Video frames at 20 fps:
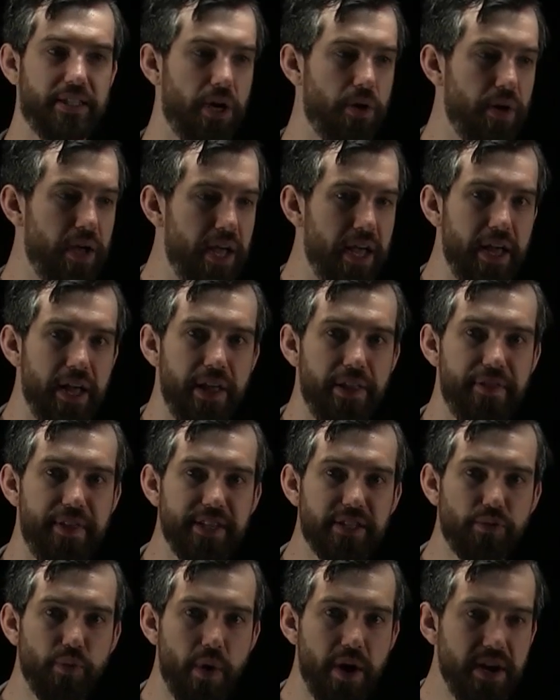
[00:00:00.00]
So
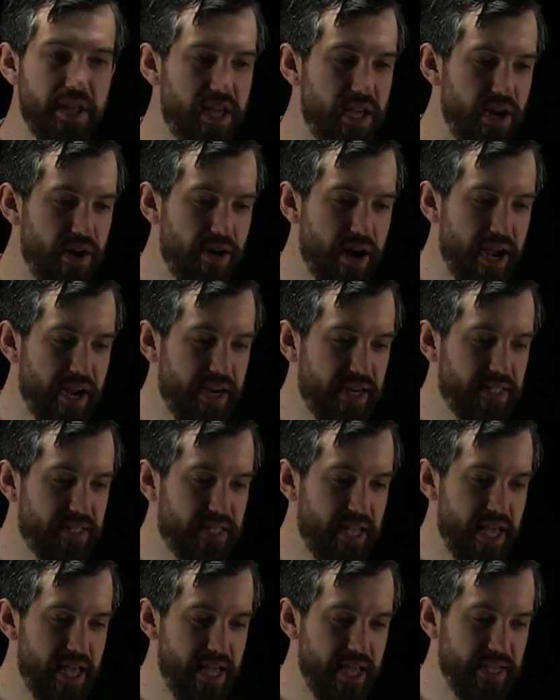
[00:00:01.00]
this one here I'm gonna
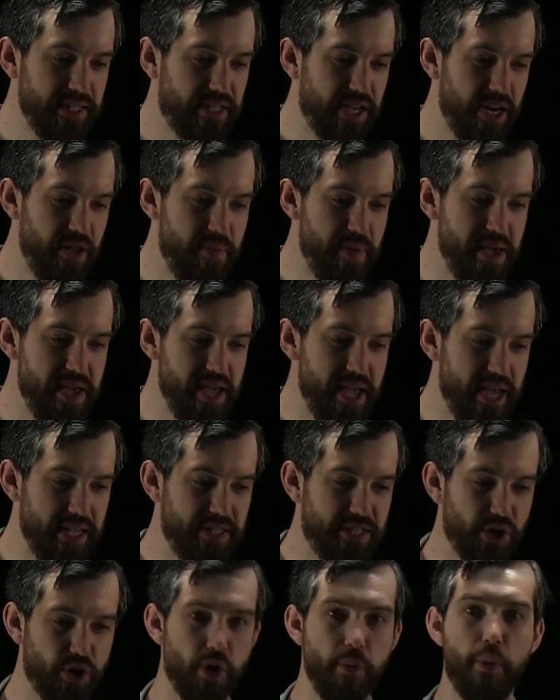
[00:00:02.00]
say is gonna be a
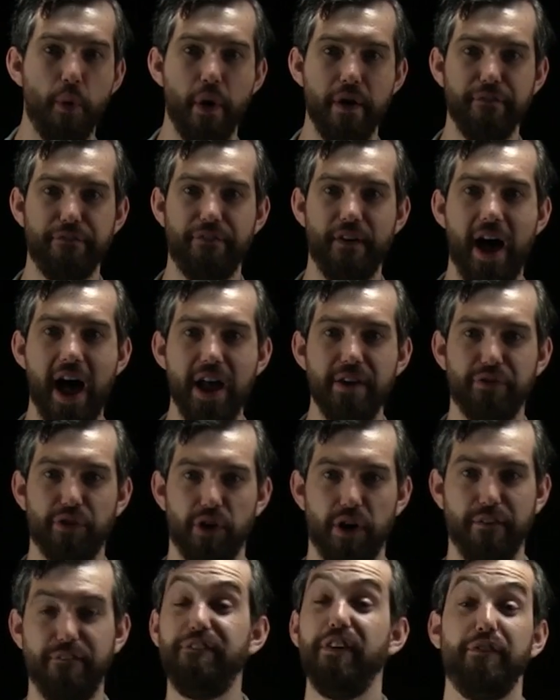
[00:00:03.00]
0.5
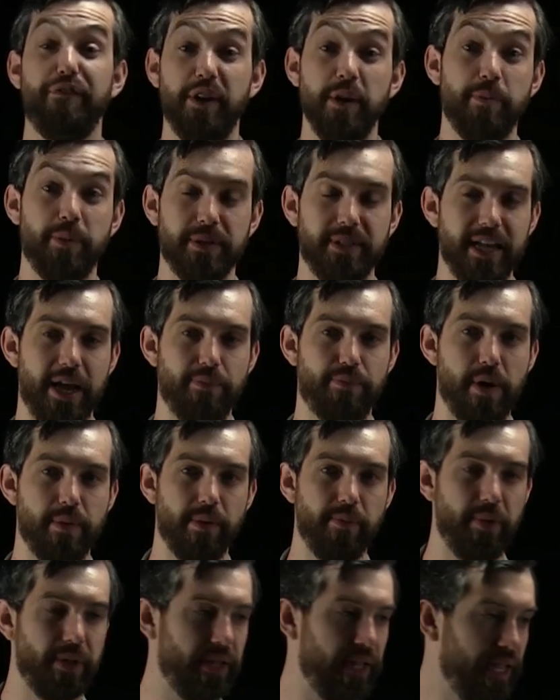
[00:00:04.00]
or a 50%
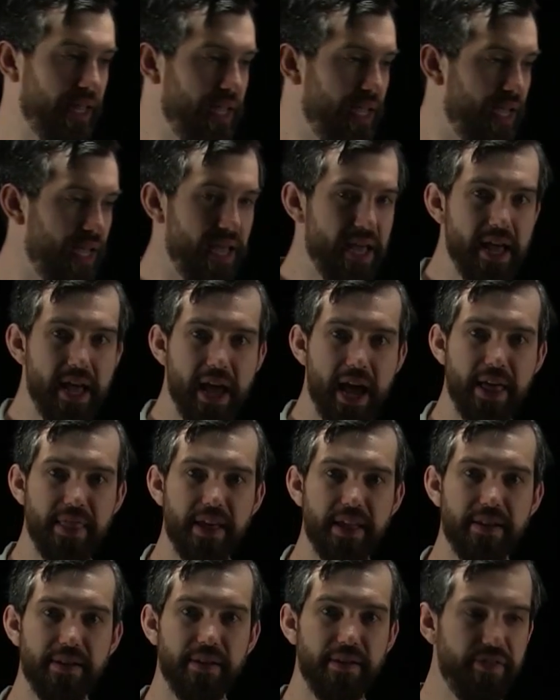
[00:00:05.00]
probability. And
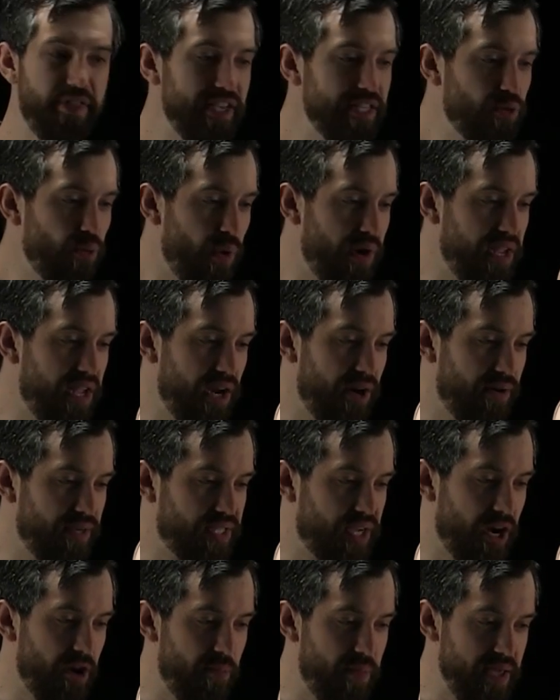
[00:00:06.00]
that this one here is
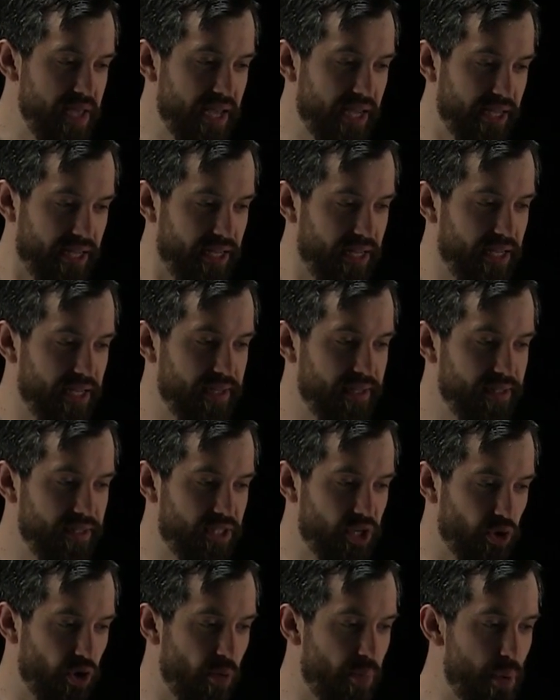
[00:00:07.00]
gonna be a
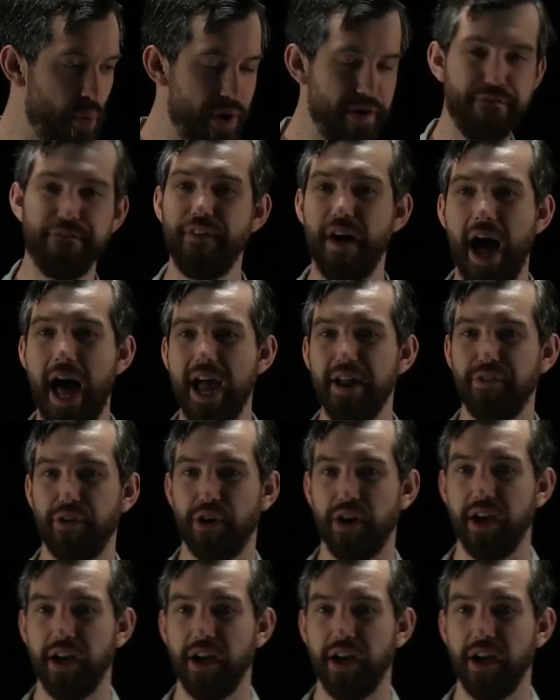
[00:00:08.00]
0.5 or